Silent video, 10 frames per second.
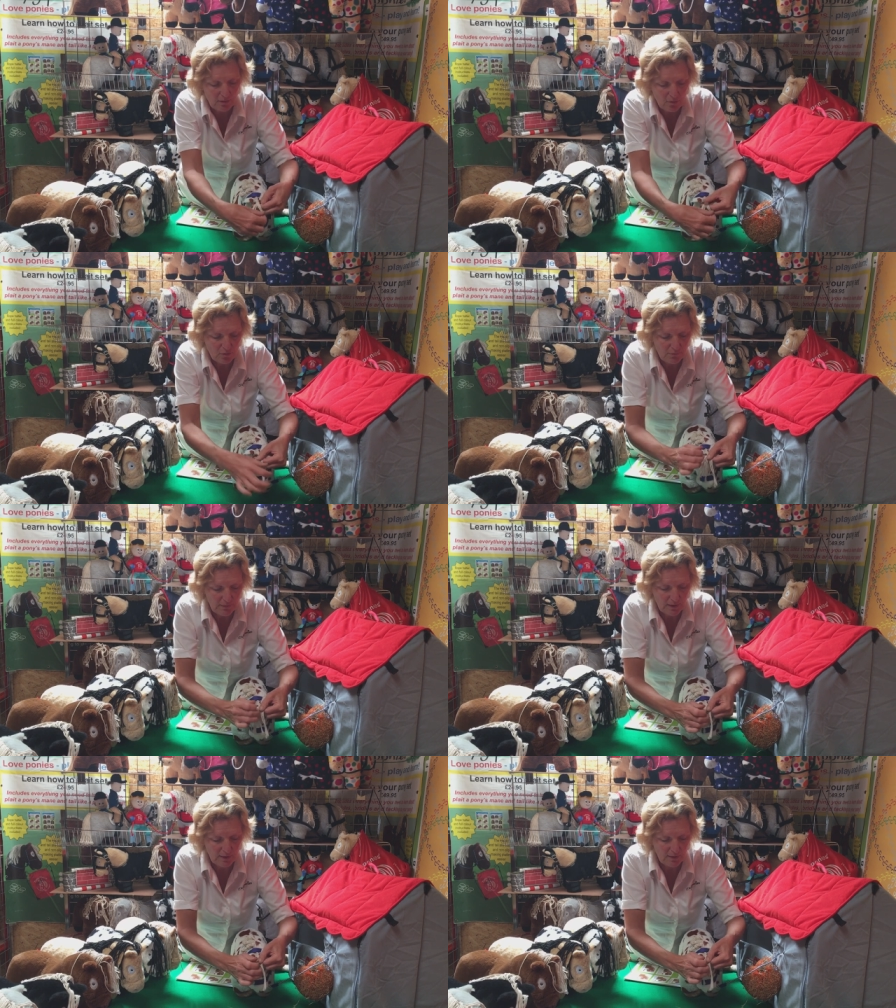
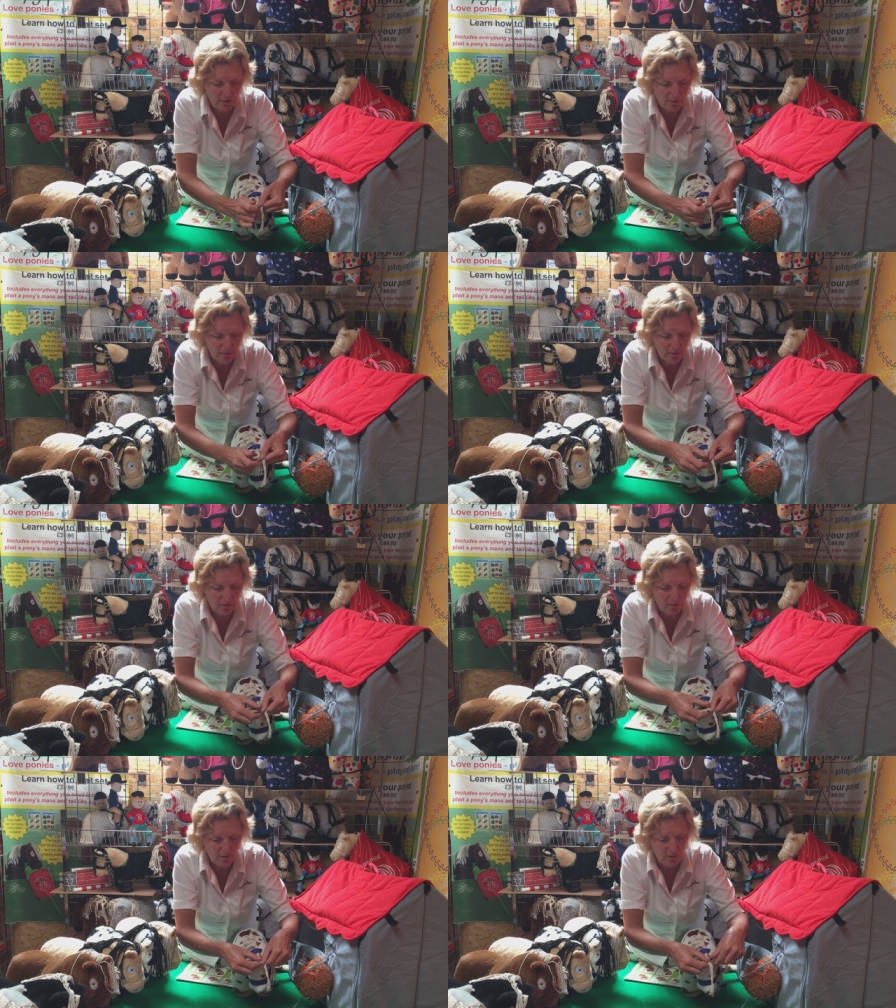over,
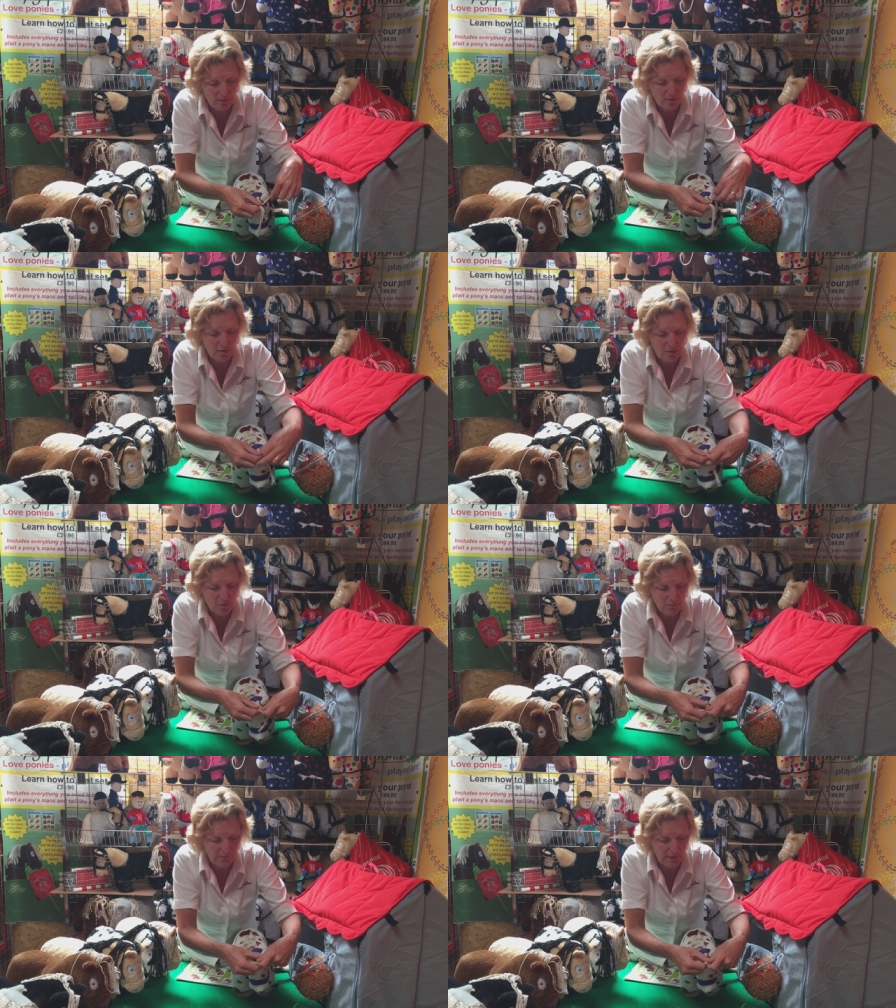
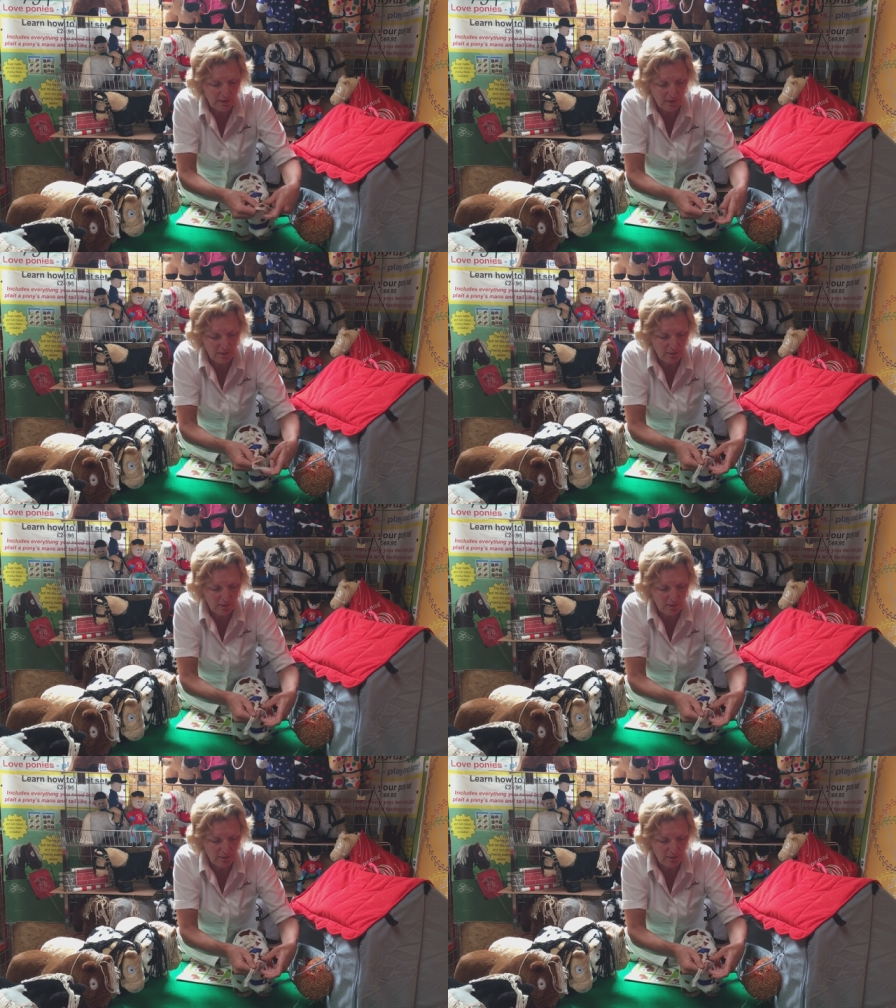over,